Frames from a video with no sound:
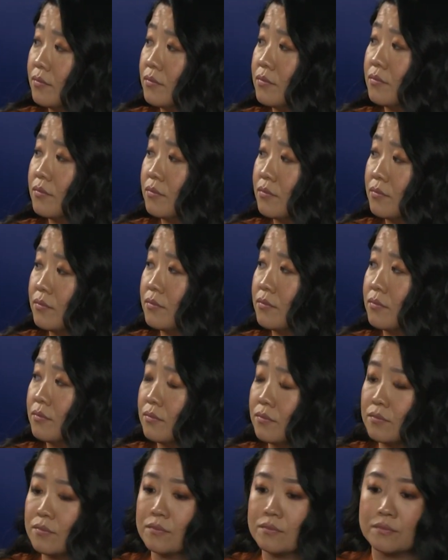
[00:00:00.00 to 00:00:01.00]

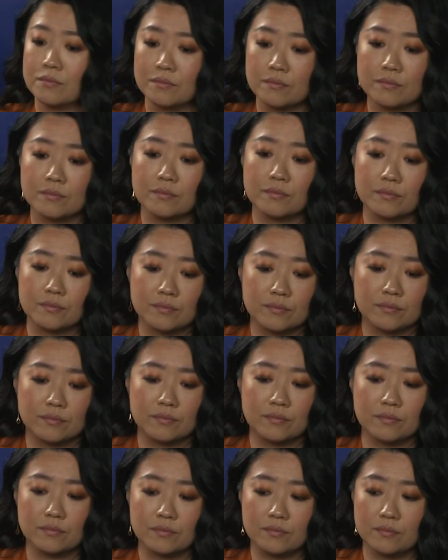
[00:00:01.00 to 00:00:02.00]

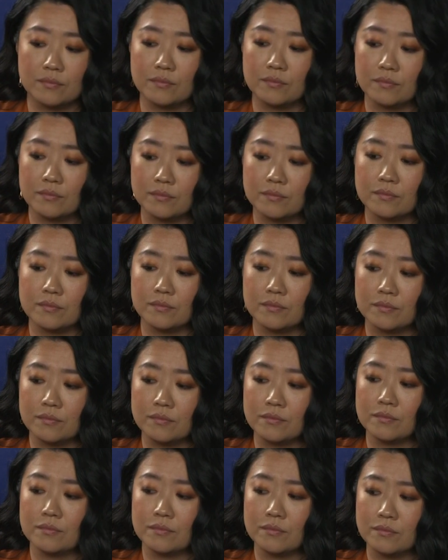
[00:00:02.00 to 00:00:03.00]

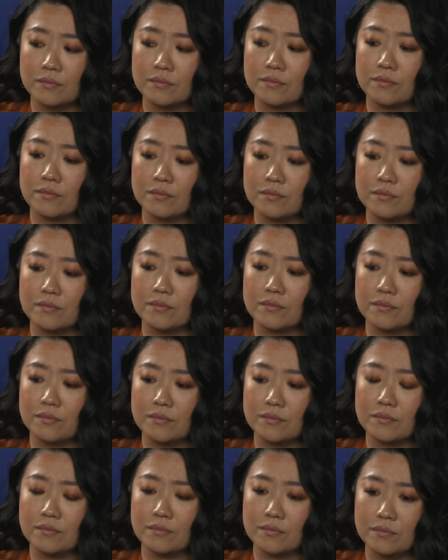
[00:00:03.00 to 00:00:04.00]

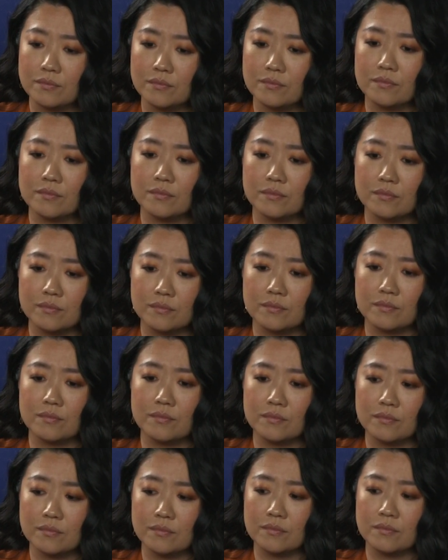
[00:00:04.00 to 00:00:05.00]

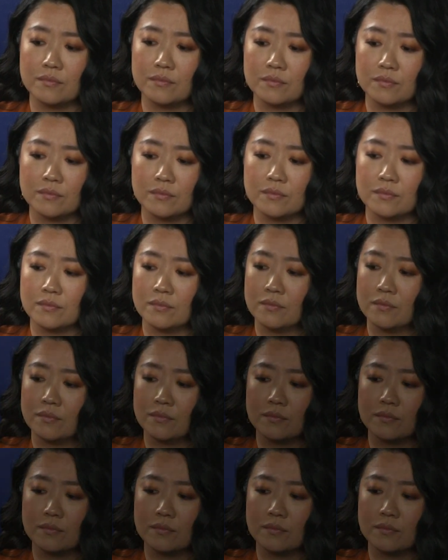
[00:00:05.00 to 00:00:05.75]
The person shown says nothing.